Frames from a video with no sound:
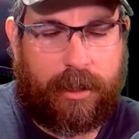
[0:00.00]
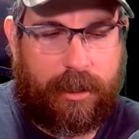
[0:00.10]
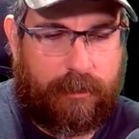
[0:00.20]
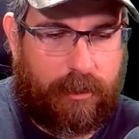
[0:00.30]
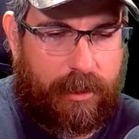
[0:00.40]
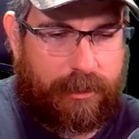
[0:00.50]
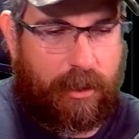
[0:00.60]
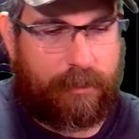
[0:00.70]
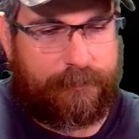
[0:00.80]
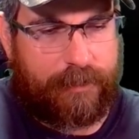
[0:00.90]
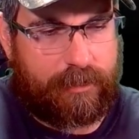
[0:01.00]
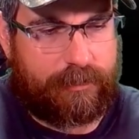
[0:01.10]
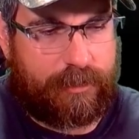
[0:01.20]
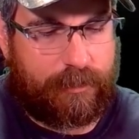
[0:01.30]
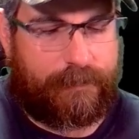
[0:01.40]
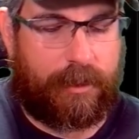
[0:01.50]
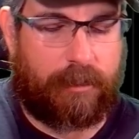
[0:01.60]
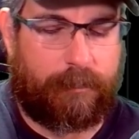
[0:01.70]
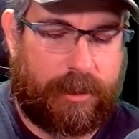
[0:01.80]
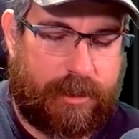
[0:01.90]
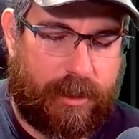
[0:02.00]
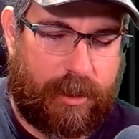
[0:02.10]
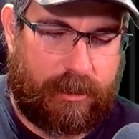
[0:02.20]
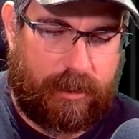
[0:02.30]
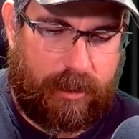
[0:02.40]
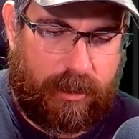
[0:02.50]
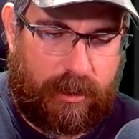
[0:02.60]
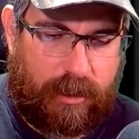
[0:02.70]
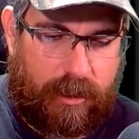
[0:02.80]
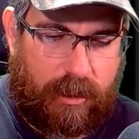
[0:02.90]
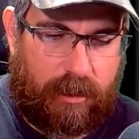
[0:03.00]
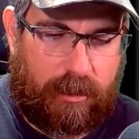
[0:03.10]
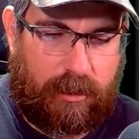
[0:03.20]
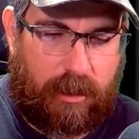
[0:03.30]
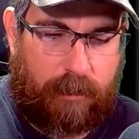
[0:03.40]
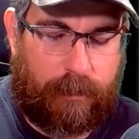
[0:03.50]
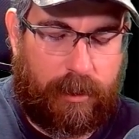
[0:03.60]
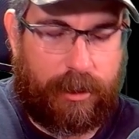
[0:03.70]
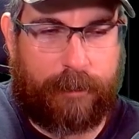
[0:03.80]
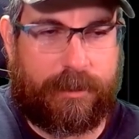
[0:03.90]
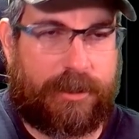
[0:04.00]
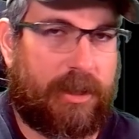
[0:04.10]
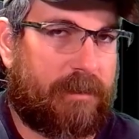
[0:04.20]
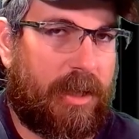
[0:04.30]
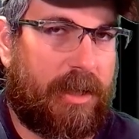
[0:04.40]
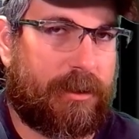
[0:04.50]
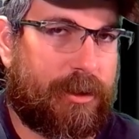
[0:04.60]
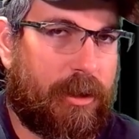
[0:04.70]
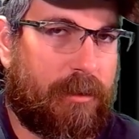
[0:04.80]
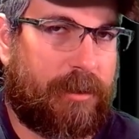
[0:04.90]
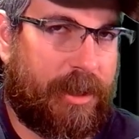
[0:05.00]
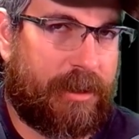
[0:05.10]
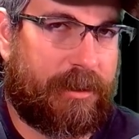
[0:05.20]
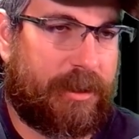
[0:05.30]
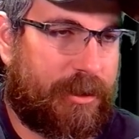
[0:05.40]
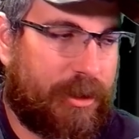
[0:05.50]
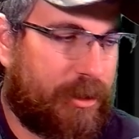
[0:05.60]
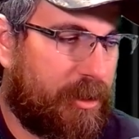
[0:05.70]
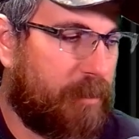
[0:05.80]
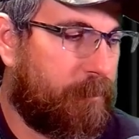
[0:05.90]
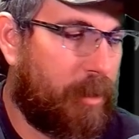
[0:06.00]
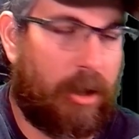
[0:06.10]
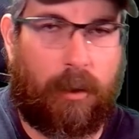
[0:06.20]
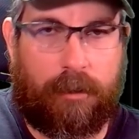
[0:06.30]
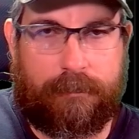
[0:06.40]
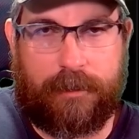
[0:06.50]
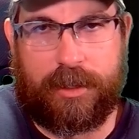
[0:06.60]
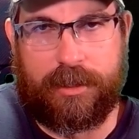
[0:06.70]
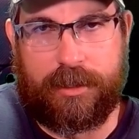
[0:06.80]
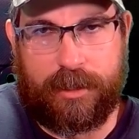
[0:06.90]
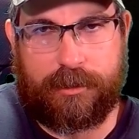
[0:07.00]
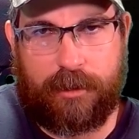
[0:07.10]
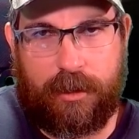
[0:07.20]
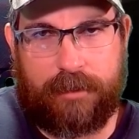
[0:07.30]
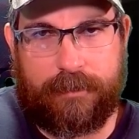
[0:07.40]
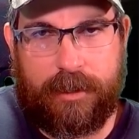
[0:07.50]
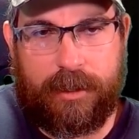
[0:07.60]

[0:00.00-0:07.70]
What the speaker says: Okay, I don't know how y'all are feeling so far, but I really hope the stuff they hadn't shown yet is just gonna blow our fucking dicks off,